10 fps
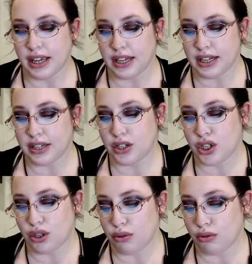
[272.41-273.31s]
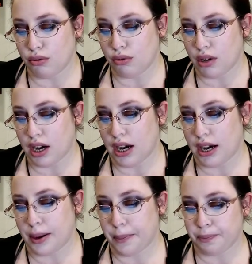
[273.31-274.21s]
They needed to
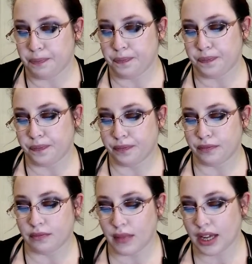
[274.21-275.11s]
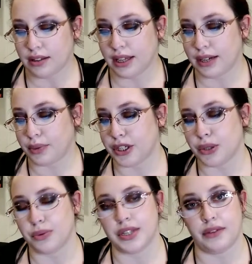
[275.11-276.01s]
um, like
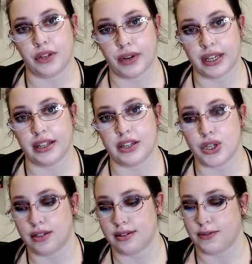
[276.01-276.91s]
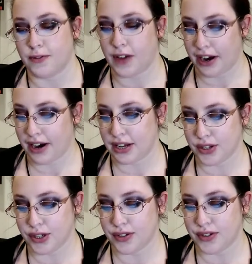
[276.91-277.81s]
redo safety regulations and fire
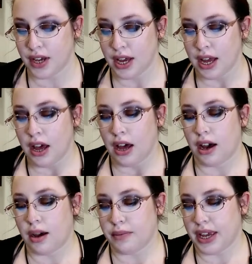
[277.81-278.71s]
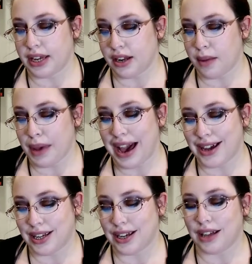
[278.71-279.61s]
hazards. Um, they ended up
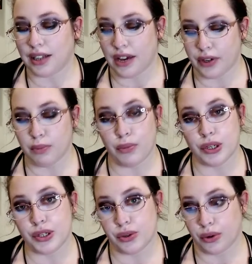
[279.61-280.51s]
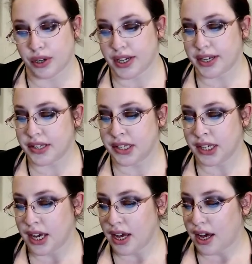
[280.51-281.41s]
adding 11 more
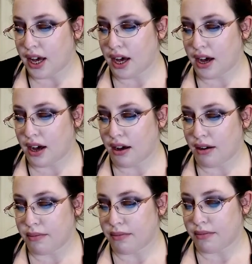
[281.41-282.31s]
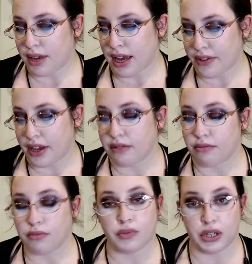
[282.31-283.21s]
stories um, and
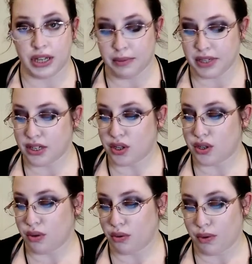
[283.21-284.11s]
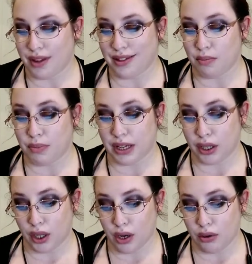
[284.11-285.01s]
then renamed it to the
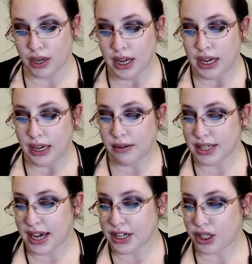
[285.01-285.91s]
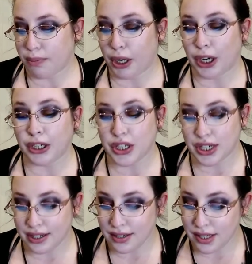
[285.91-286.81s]
Bigelow. It was actually
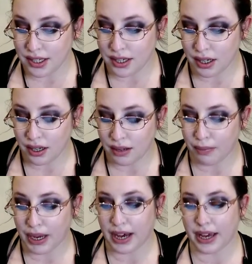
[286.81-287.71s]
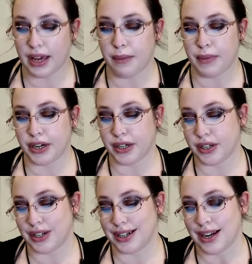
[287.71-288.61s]
purchased by
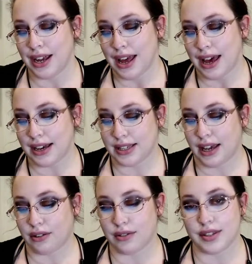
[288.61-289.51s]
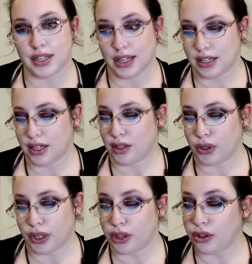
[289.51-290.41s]
Mariner S. Eccles in
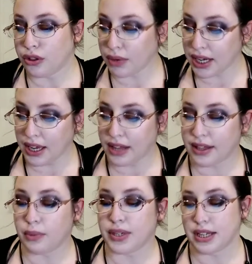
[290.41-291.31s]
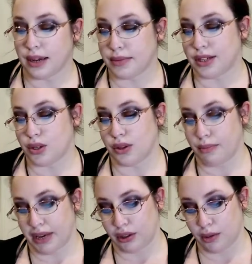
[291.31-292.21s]
1933 and then was named into
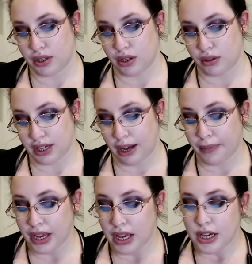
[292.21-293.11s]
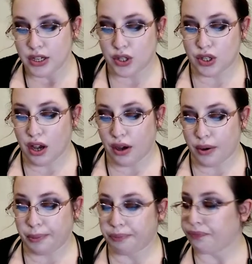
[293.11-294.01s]
the Ben Lomond Hotel.
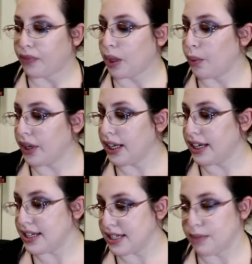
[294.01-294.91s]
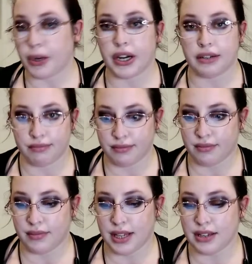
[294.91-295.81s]
So we're gonna get deeper
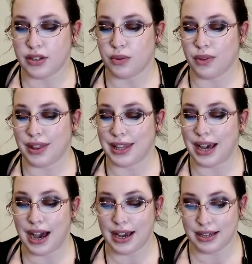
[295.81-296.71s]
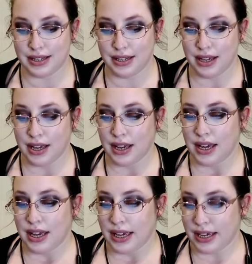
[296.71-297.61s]
into that
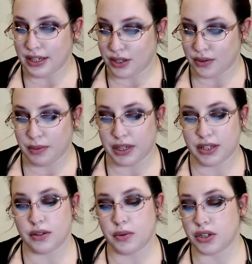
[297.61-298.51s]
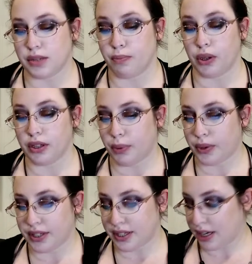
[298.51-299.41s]
history because those were just bullet
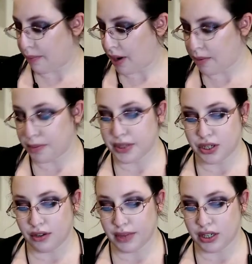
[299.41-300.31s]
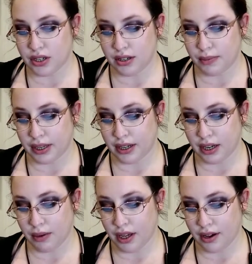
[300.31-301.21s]
points that I probably should have mentioned, but
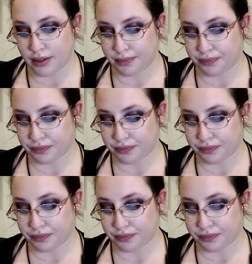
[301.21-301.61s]
here we go.